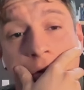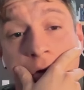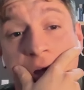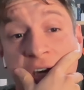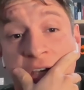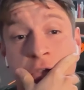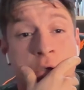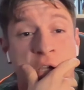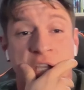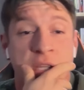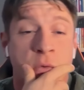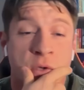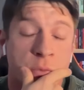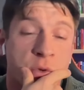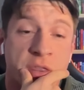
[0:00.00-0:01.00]
Yeah, so
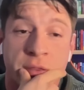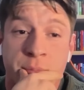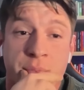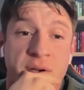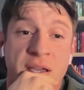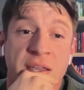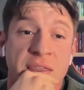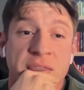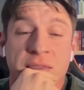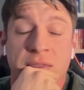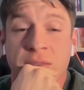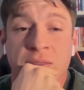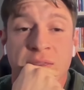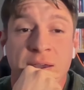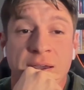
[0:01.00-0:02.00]
anyone with a breath
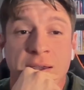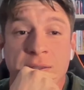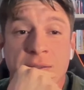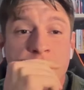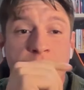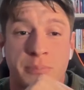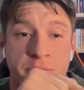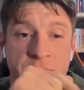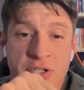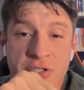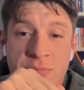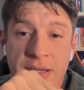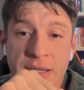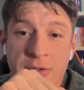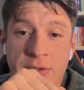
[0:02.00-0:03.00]
that pushes
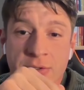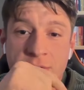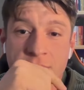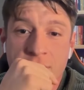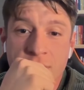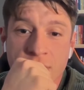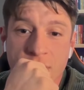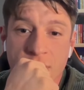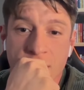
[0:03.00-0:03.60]
buttons.